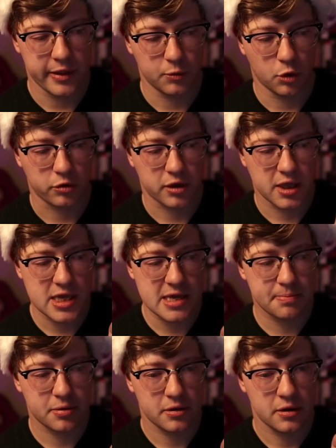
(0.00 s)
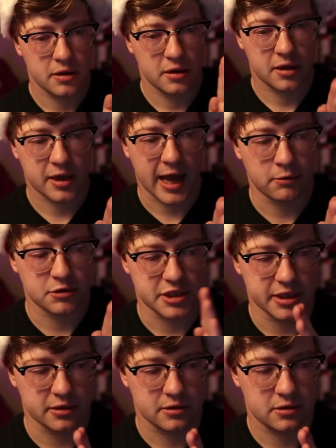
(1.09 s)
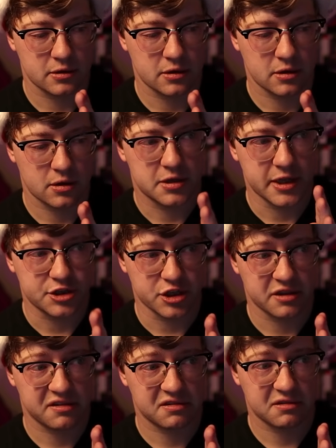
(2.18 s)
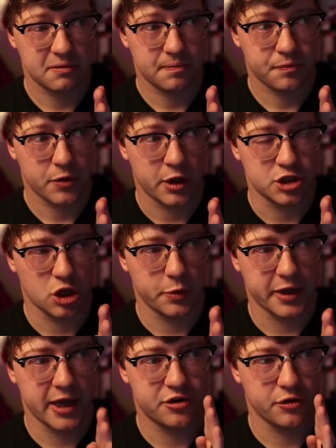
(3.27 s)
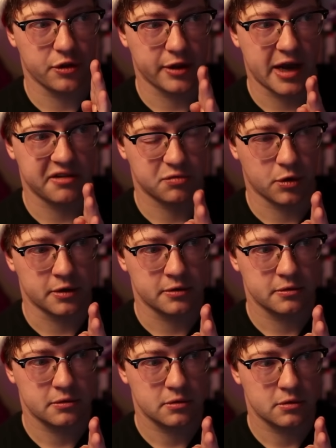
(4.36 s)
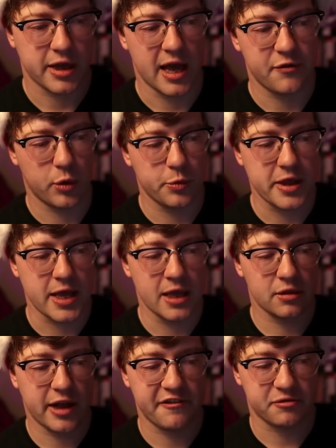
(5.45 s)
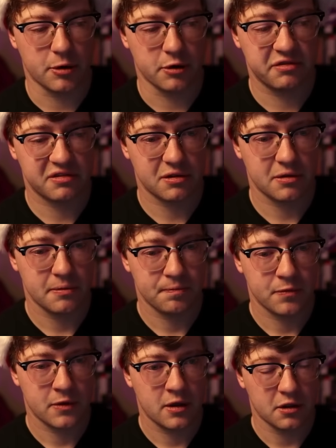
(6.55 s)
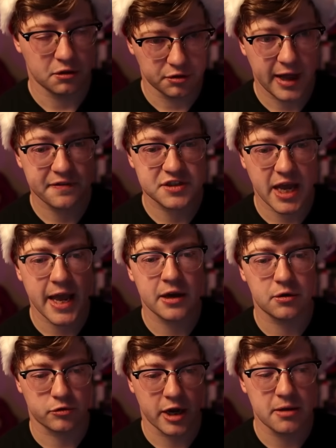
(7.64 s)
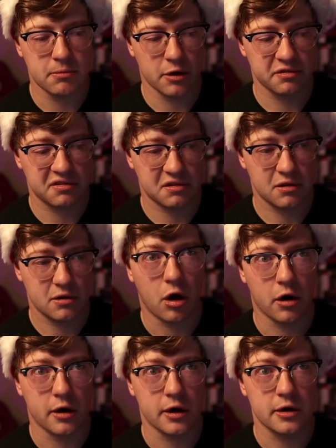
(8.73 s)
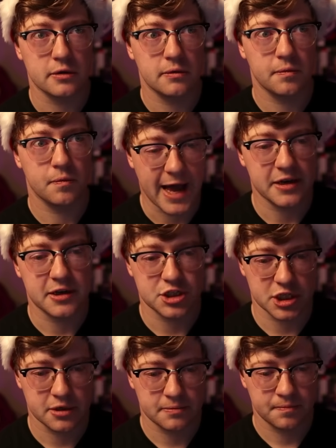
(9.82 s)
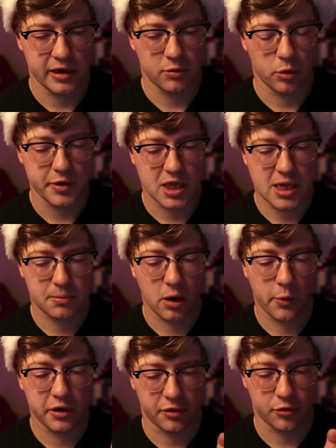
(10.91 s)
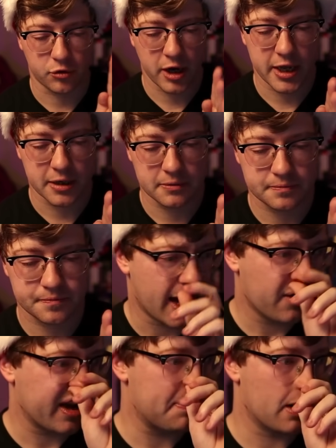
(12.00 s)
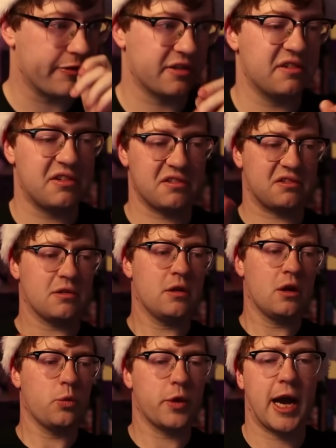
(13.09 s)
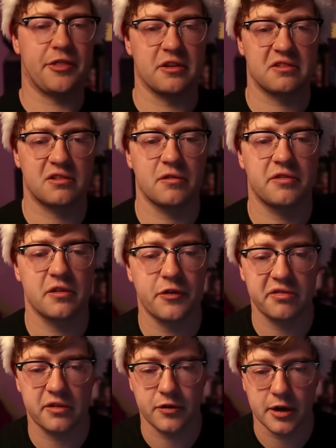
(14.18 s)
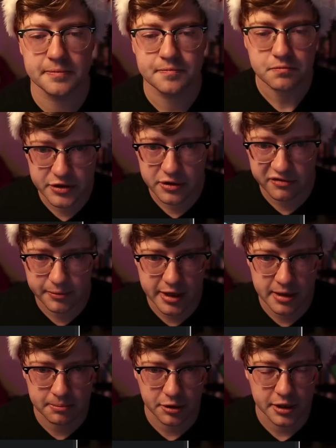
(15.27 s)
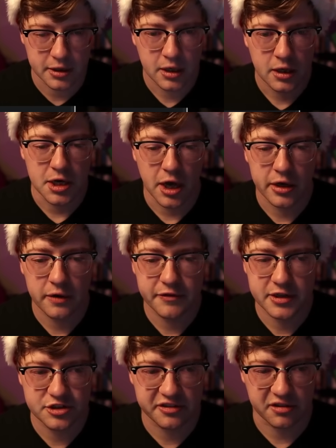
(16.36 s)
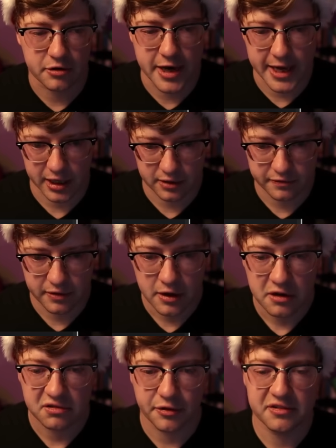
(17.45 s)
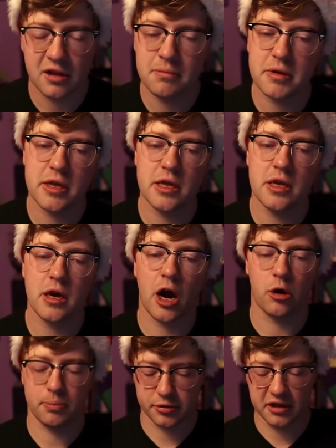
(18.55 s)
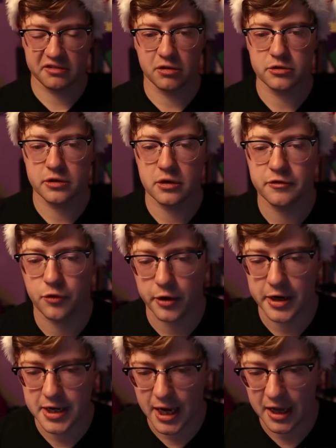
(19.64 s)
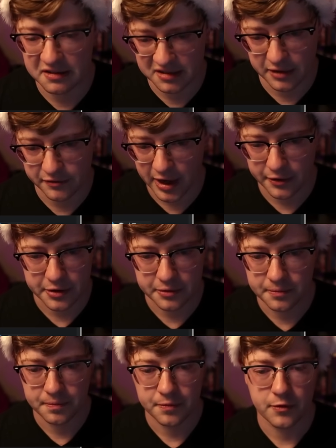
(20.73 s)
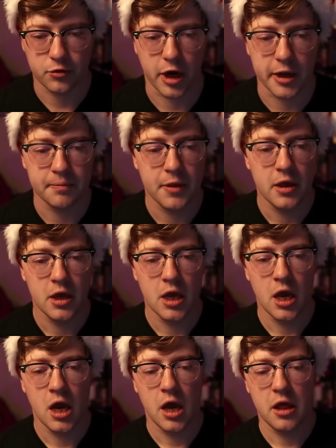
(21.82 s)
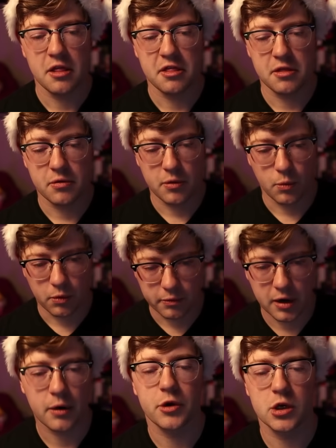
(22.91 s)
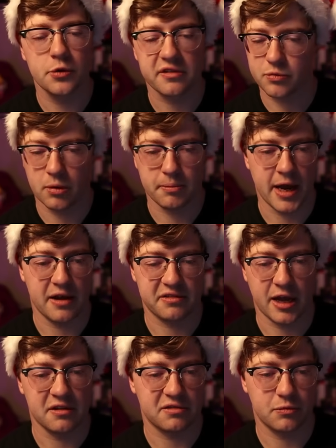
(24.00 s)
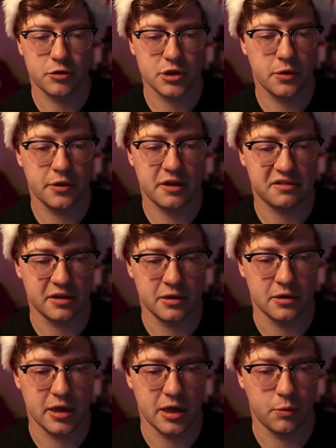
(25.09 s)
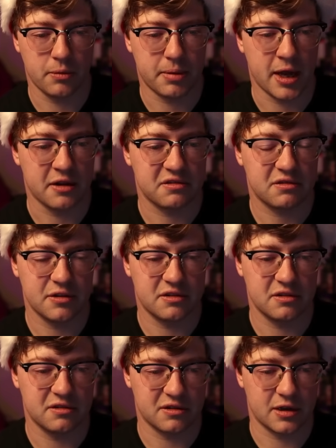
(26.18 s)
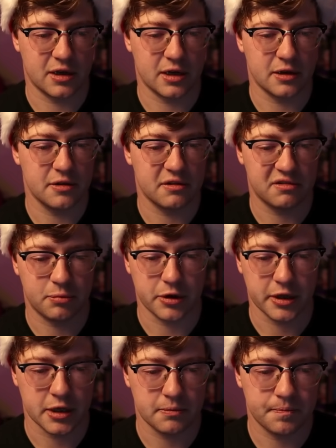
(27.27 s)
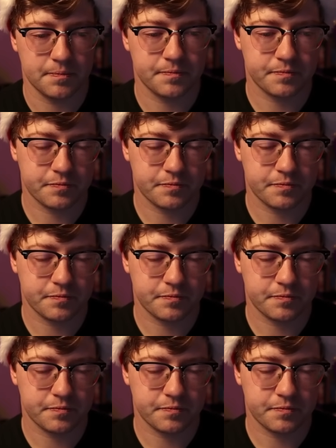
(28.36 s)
And then we'll keep counting digits until we get to the last one. So yeah, if when we hit leftmost, left and rightmost are that digit. And then when we keep going to the right, yeah, okay, perfect. This is, we got this. So, so first of all, if you notice from the input, none of the digits are negative. So this can be our placeholder for a not set value, right? We're doing this in one pass, guys. We're doing this in, in one pass. This is, uh, this is pretty good.